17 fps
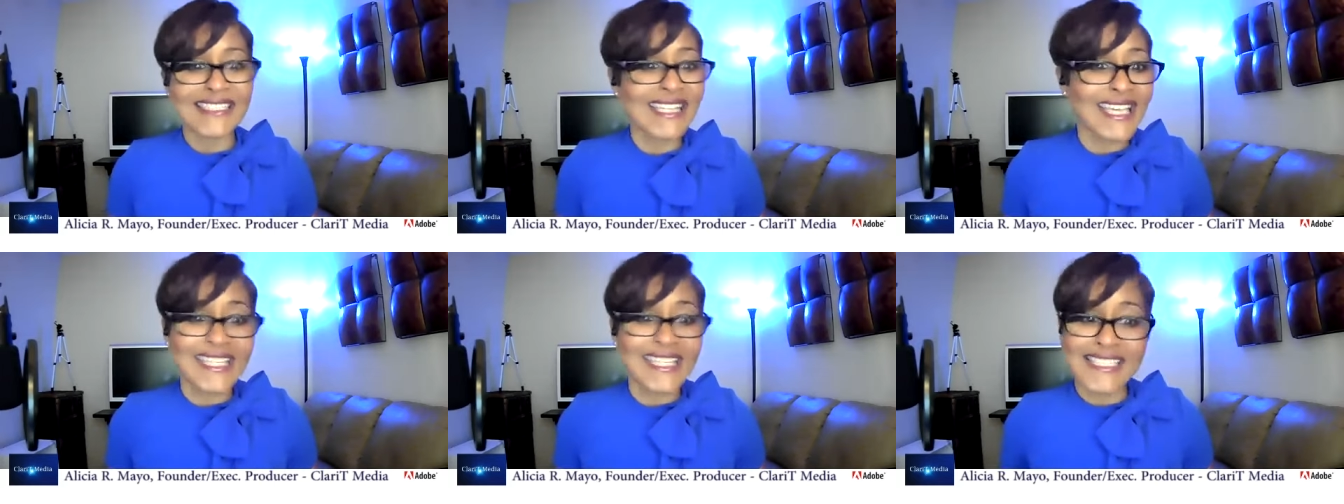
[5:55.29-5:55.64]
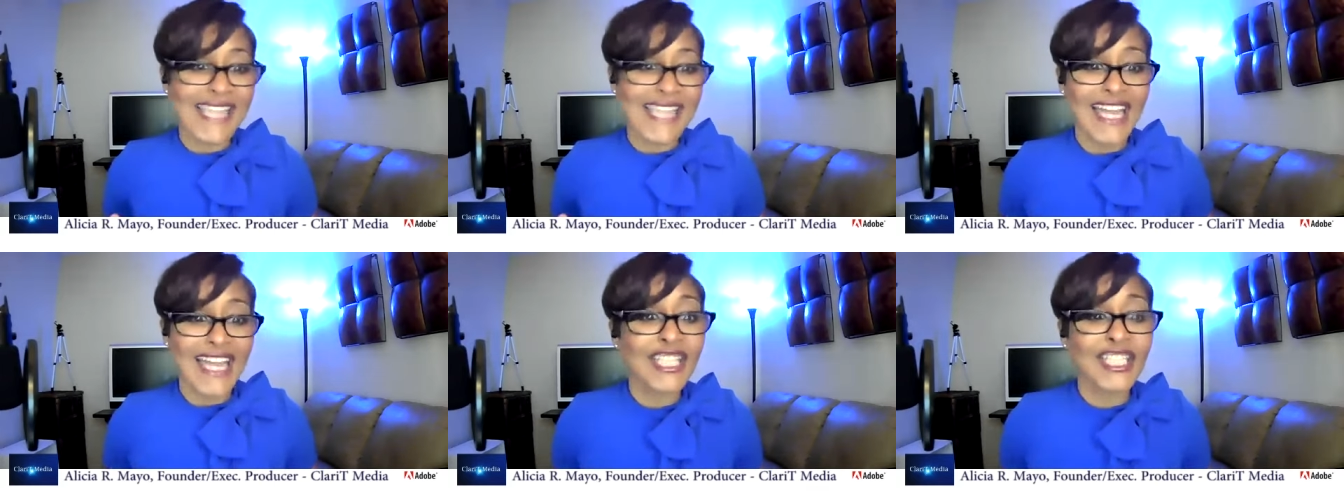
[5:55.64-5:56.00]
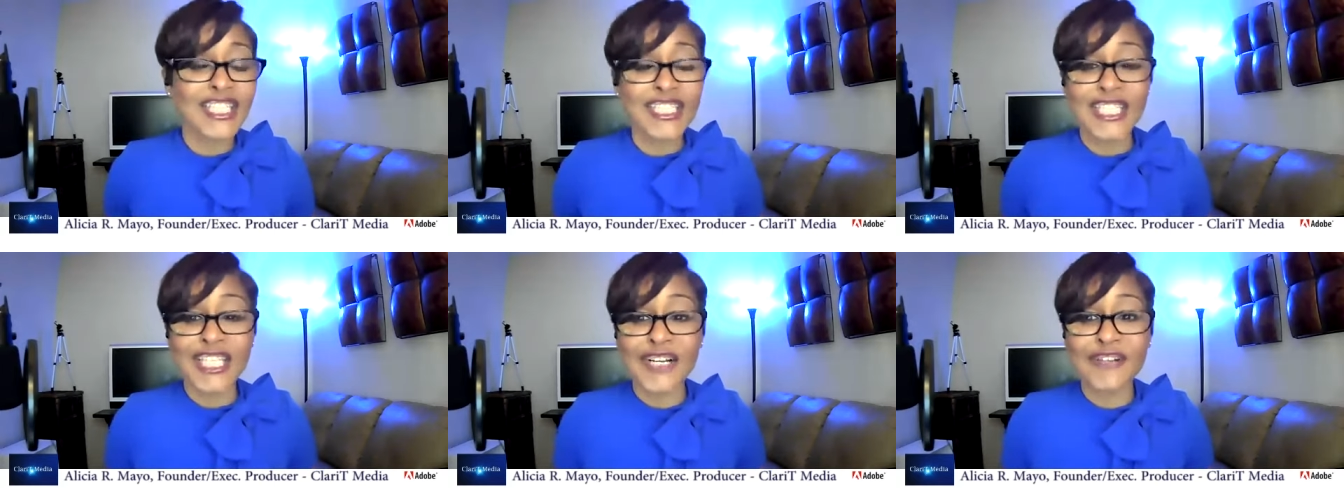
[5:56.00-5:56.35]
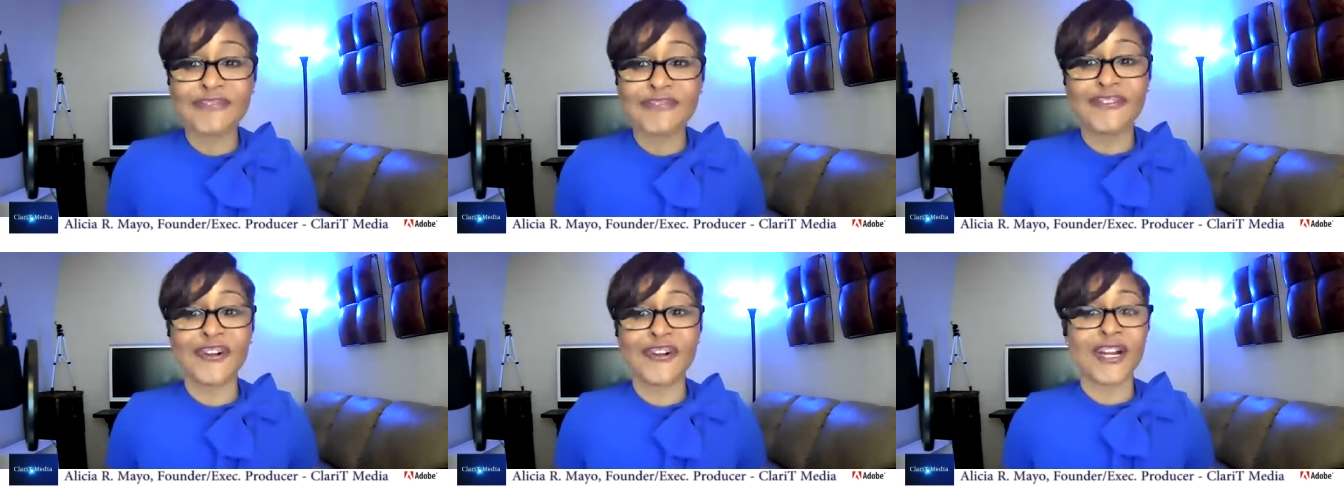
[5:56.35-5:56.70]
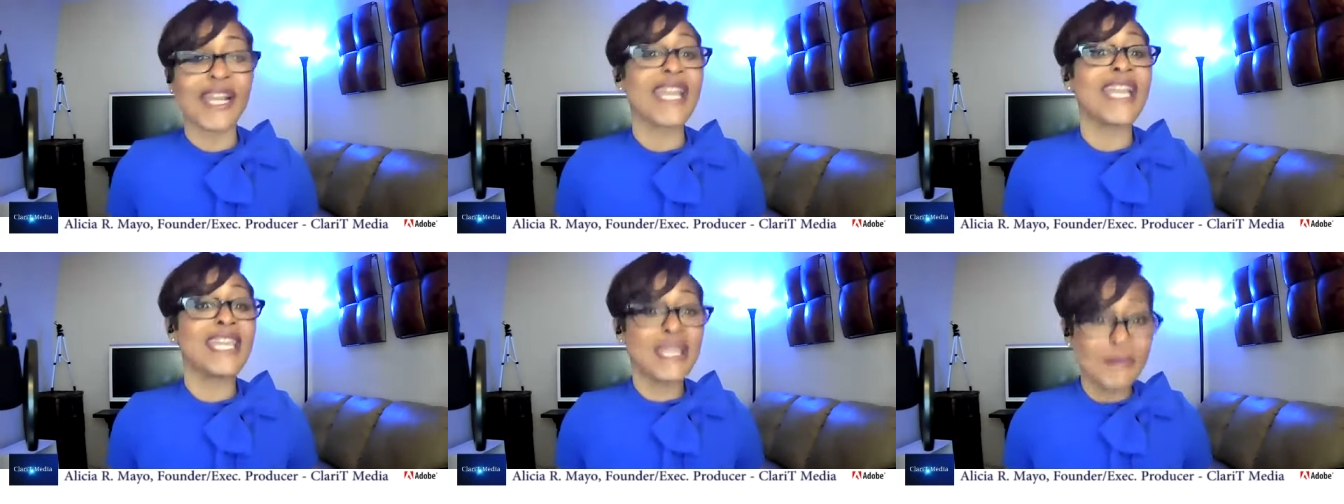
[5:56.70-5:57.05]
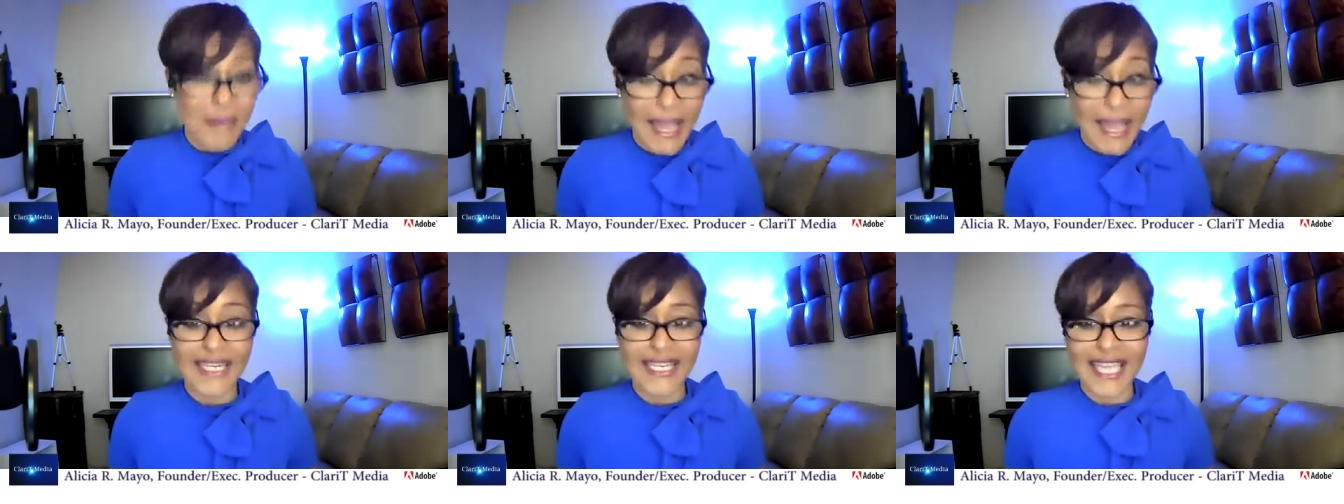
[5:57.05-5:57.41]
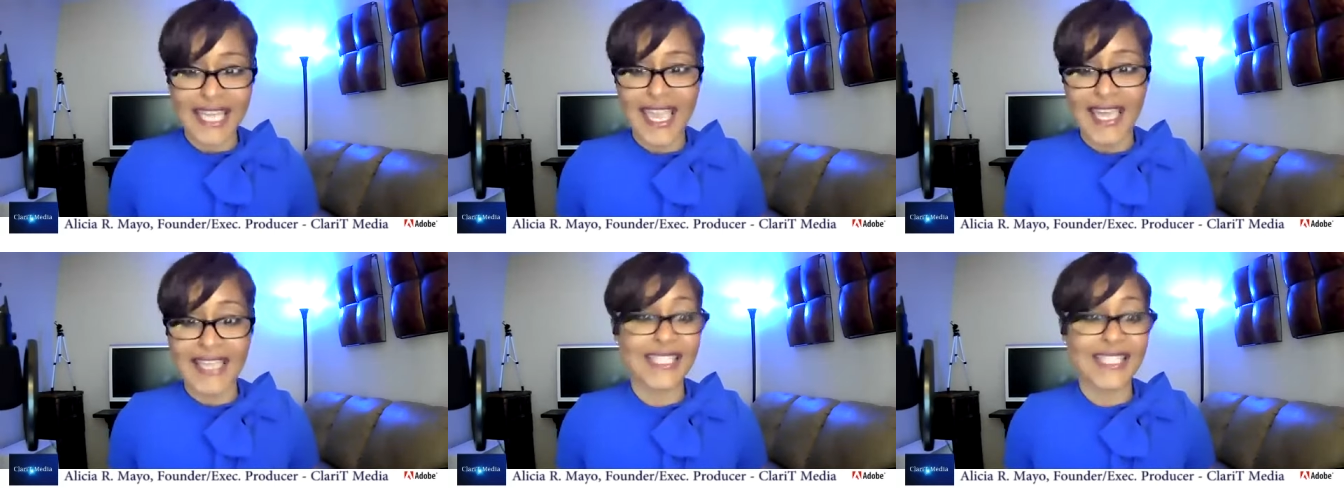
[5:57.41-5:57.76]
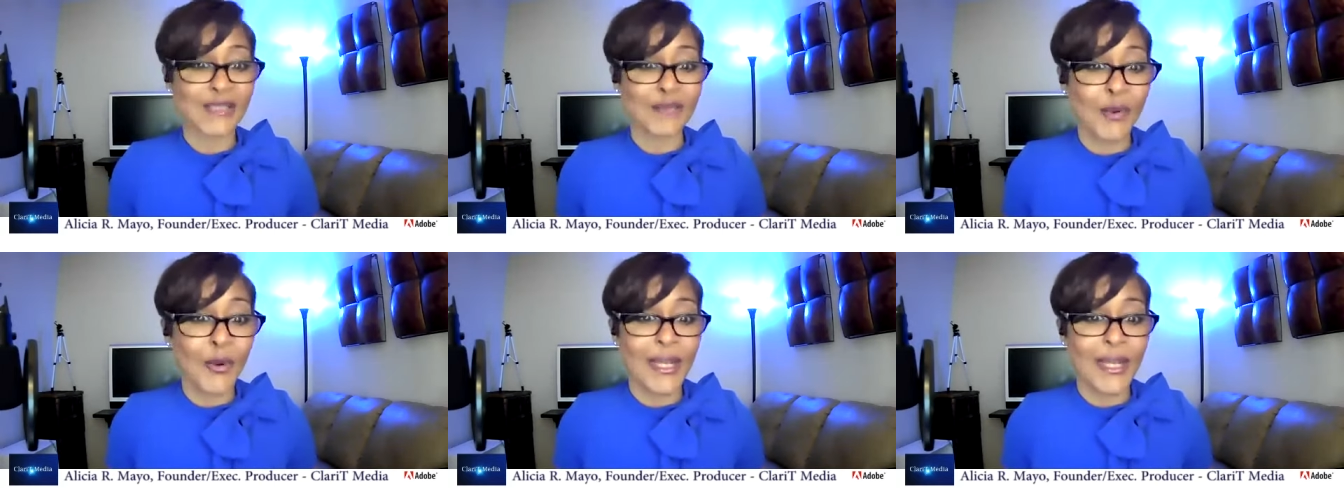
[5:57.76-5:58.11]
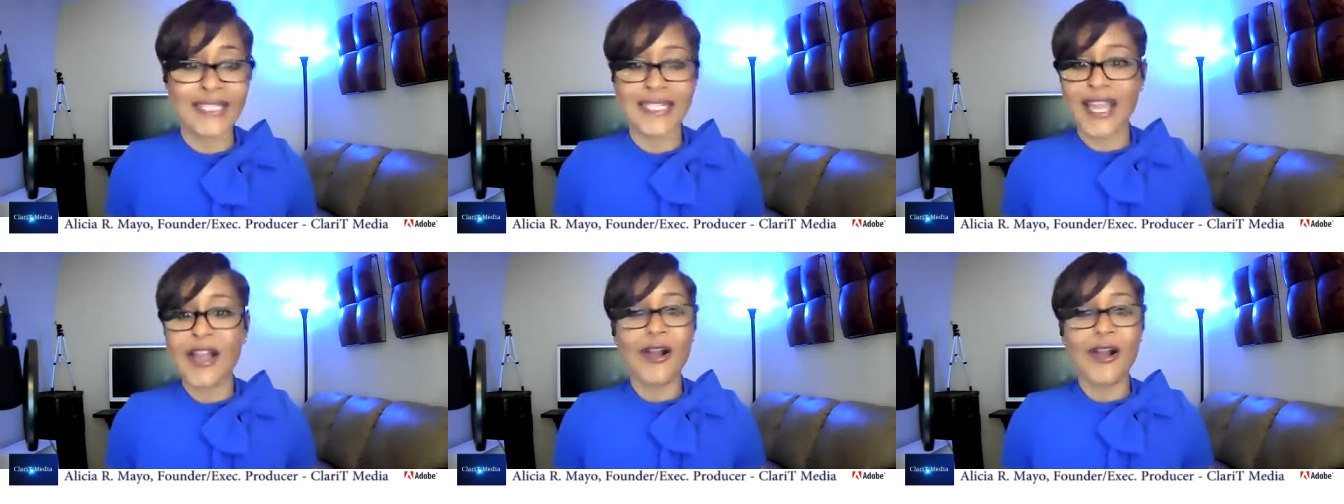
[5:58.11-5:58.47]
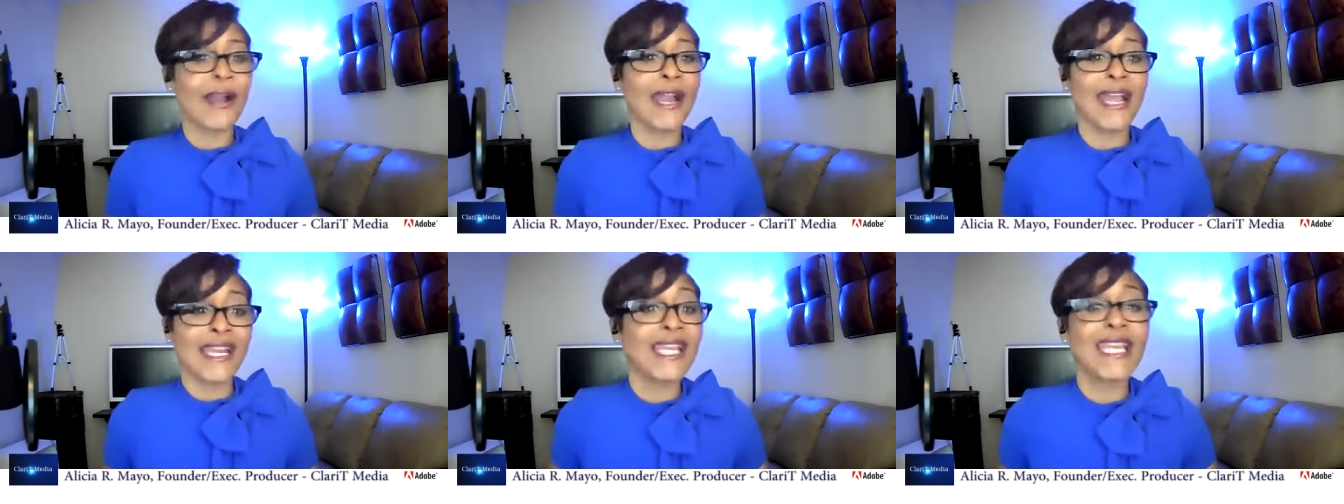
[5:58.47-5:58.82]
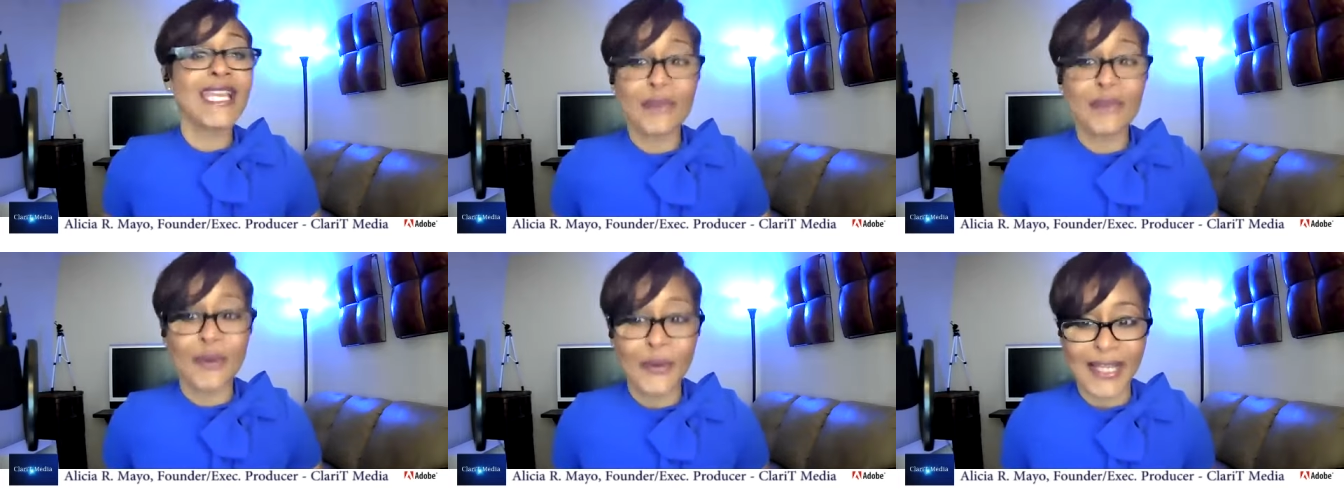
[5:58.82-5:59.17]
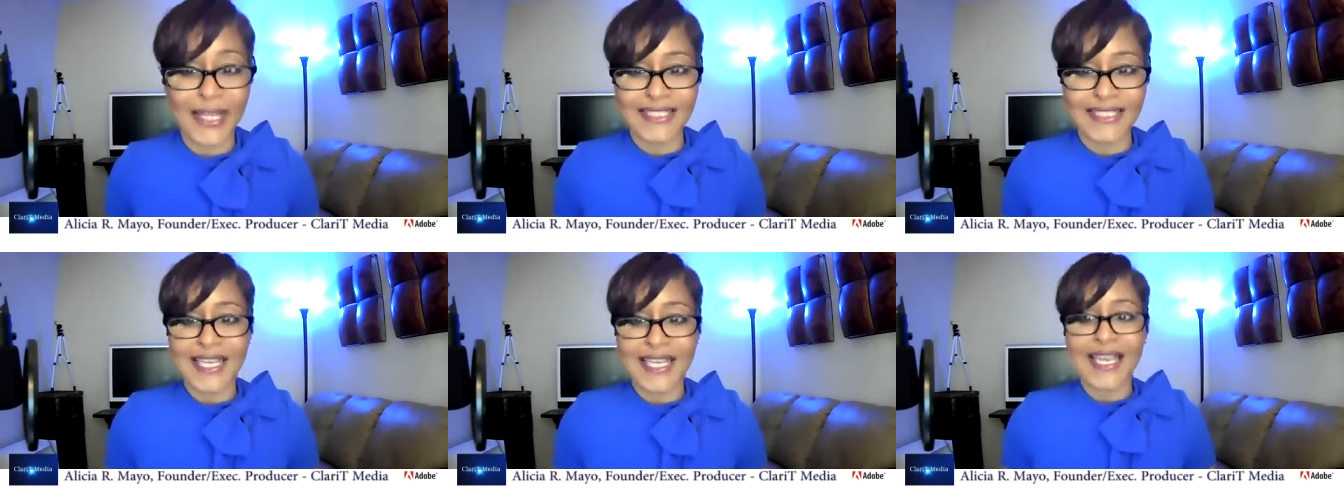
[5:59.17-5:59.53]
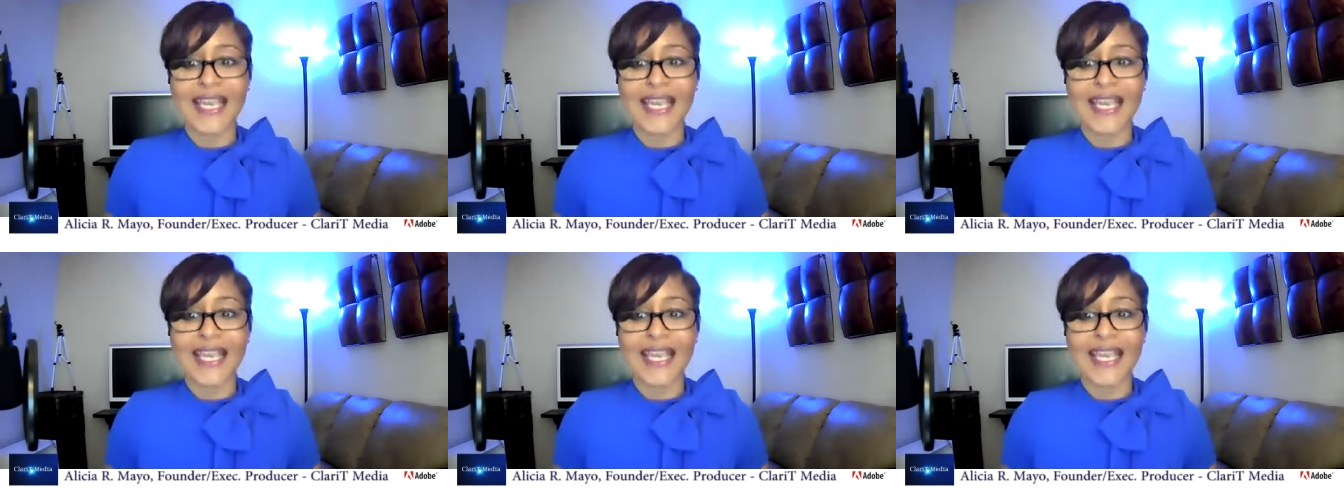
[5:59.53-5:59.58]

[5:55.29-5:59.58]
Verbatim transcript: It's not a good look for anybody at this point or at any point,